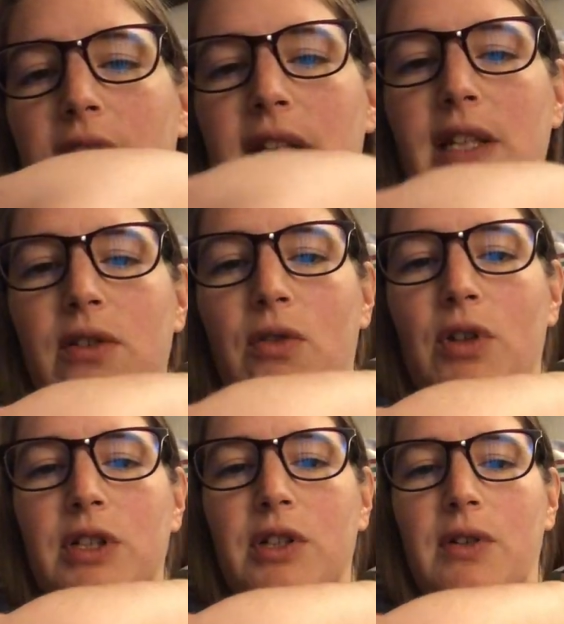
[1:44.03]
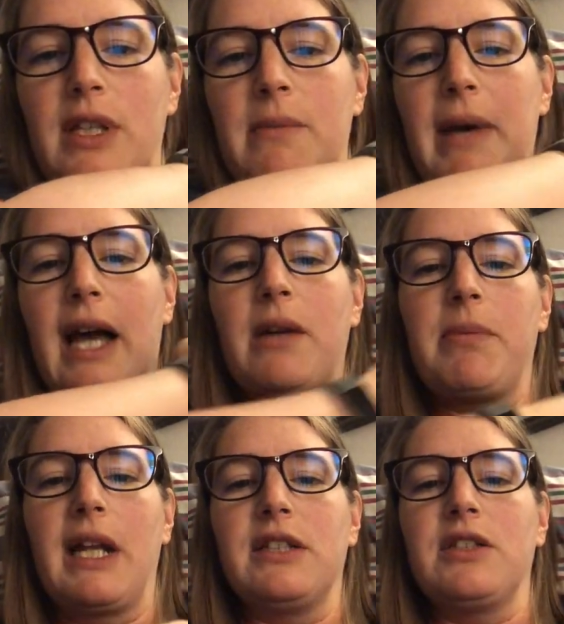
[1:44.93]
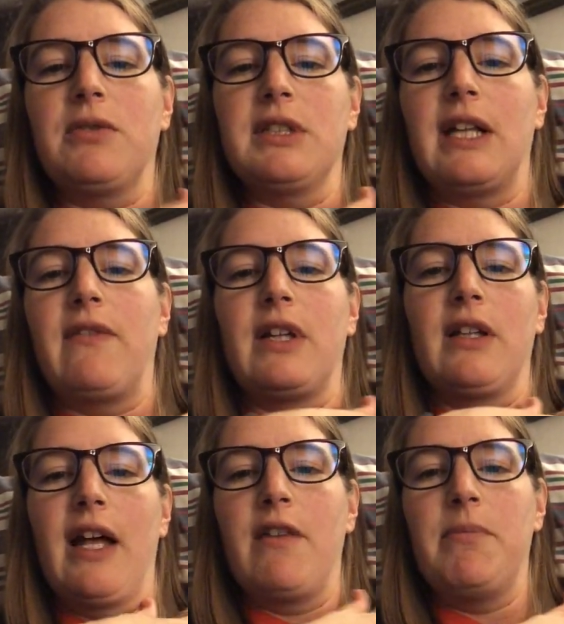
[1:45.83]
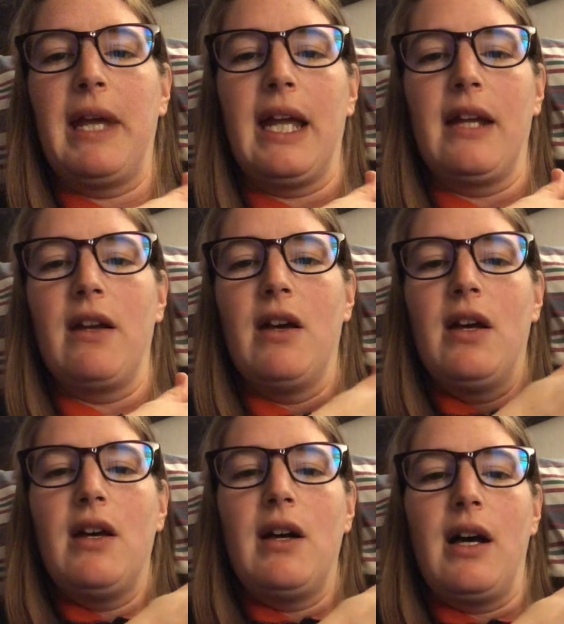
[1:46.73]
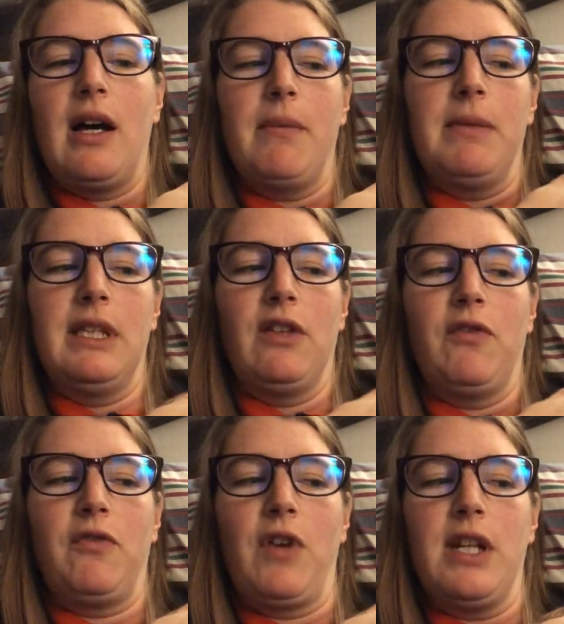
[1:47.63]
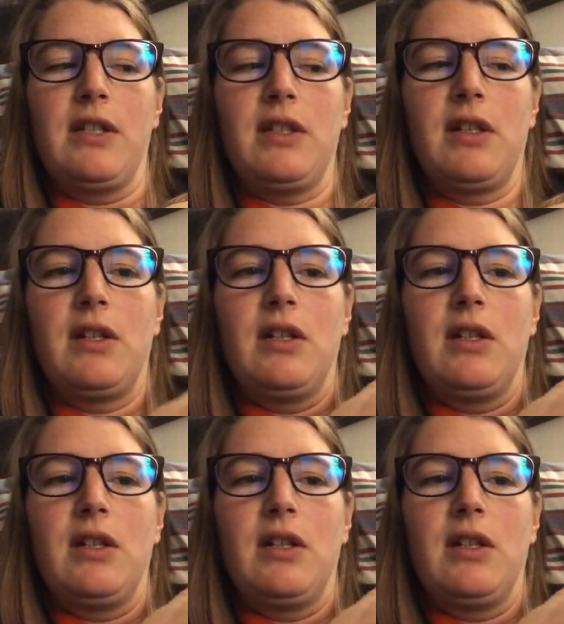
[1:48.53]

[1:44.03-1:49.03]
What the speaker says: They did the cortisone in the back, but I still was having a lot of pain in the front,